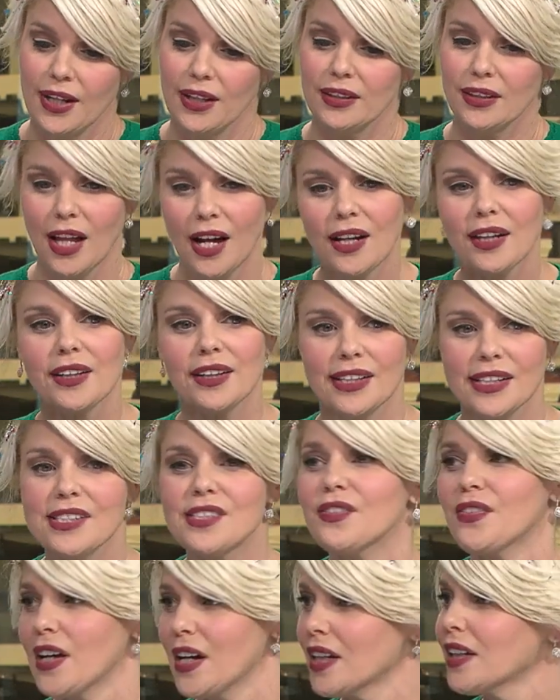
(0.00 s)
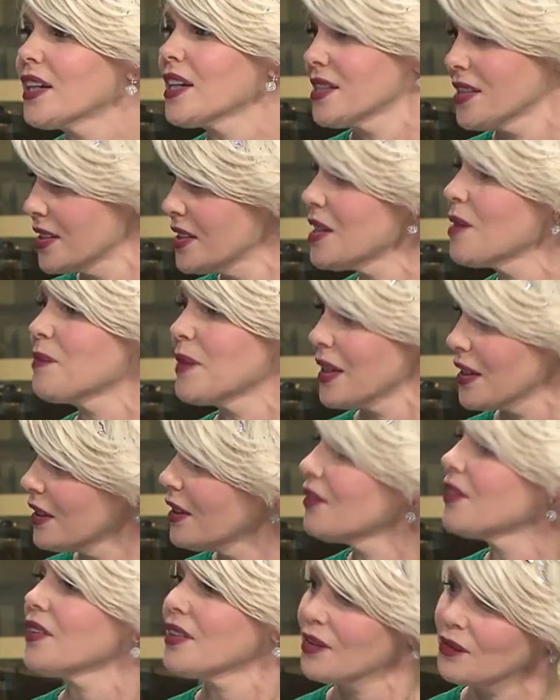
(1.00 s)
longer is fun because it's something
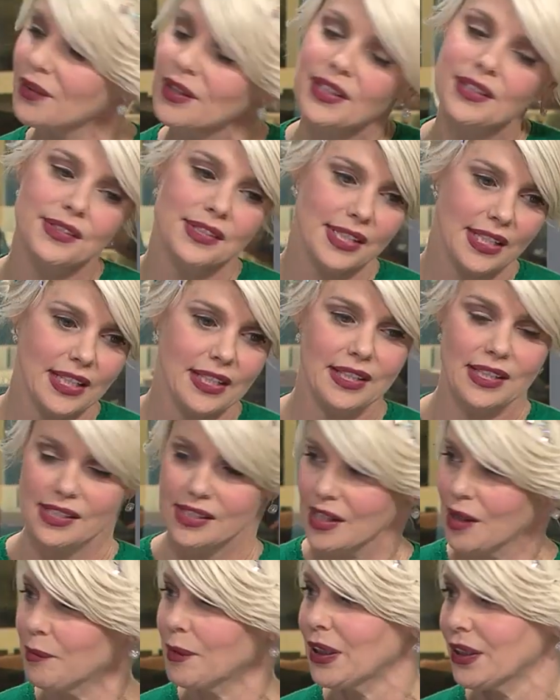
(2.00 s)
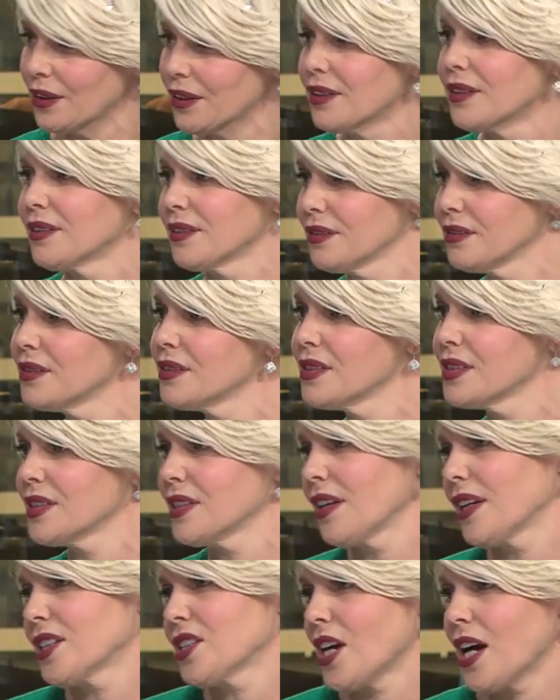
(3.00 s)
different than what you see in the summer. Mm -hmm.
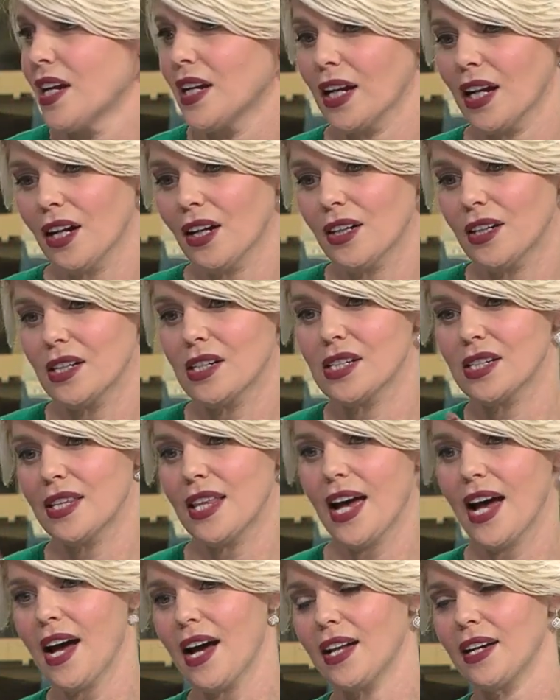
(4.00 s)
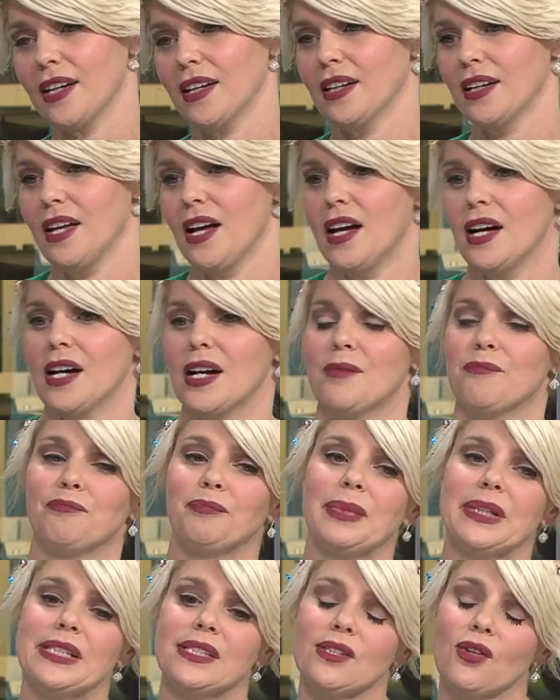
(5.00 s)
So I try to encourage that. Um,
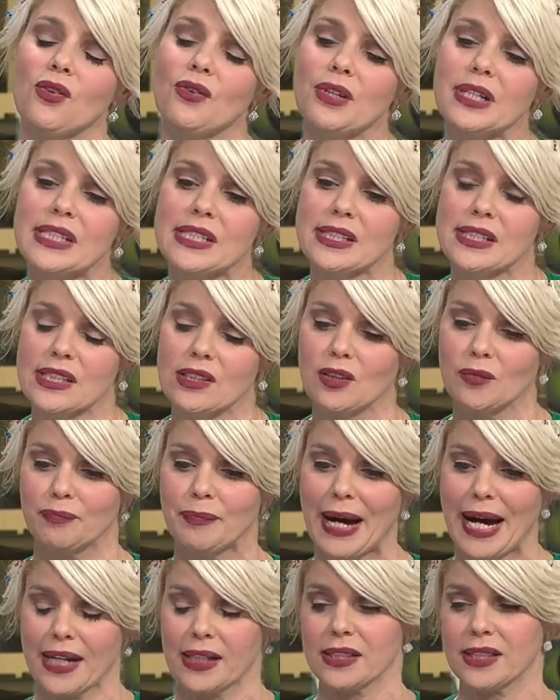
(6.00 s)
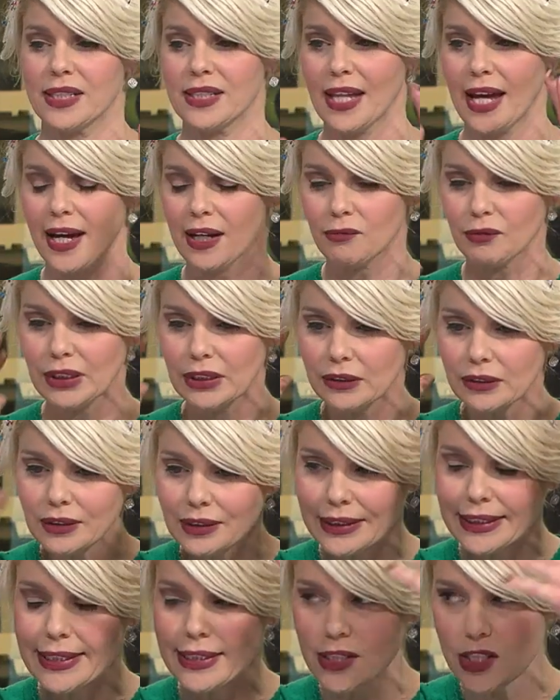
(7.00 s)
but it's always still back to that real
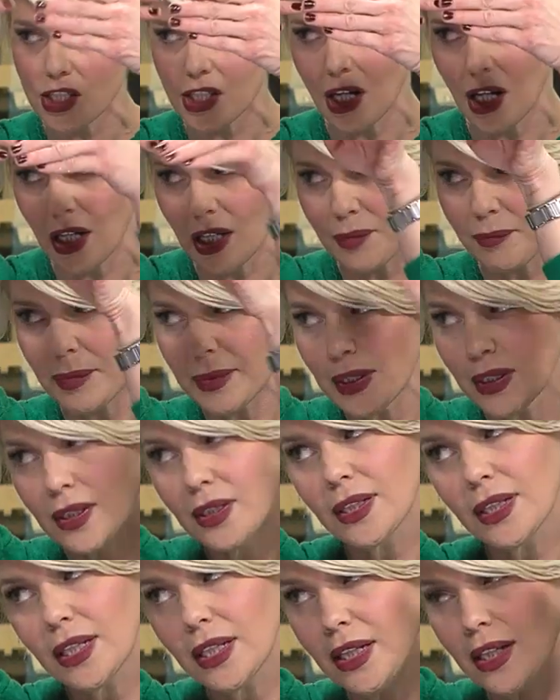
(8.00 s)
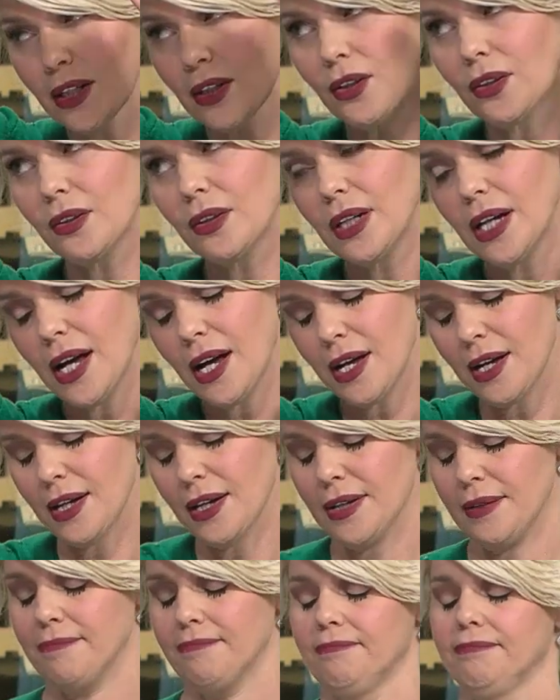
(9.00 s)
clean, sharp, you know,
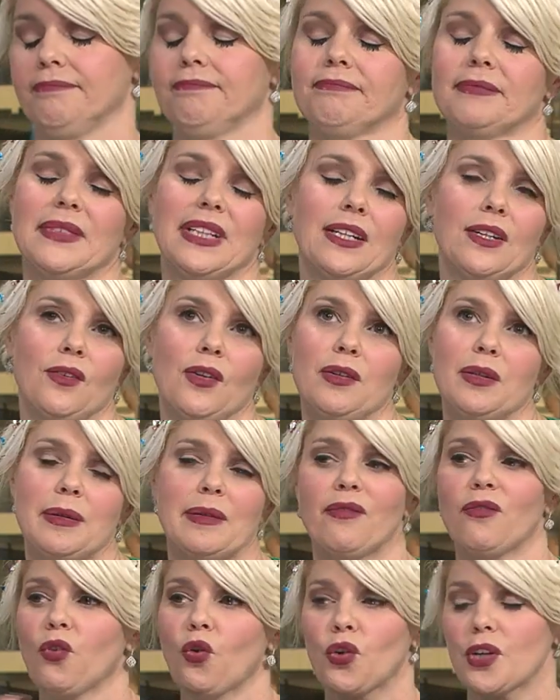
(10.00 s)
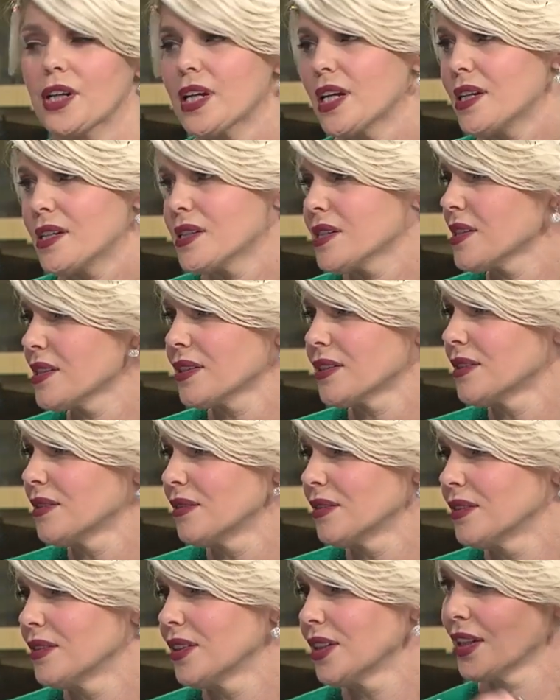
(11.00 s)
um, what are we, 40s? Mm -hmm.
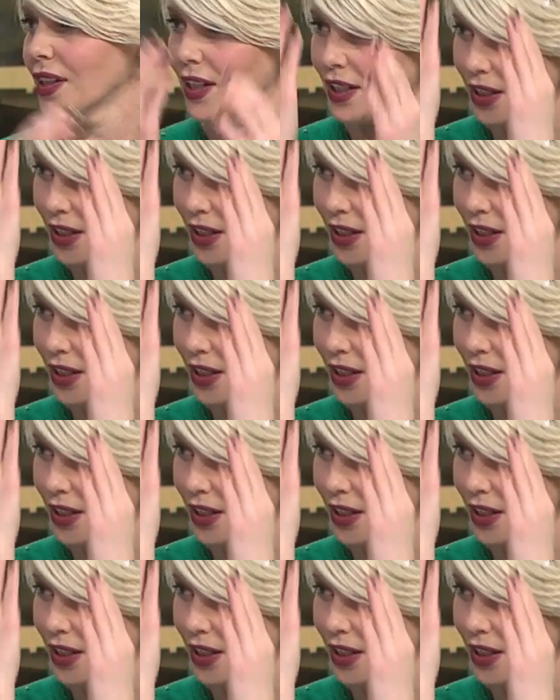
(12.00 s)
You know,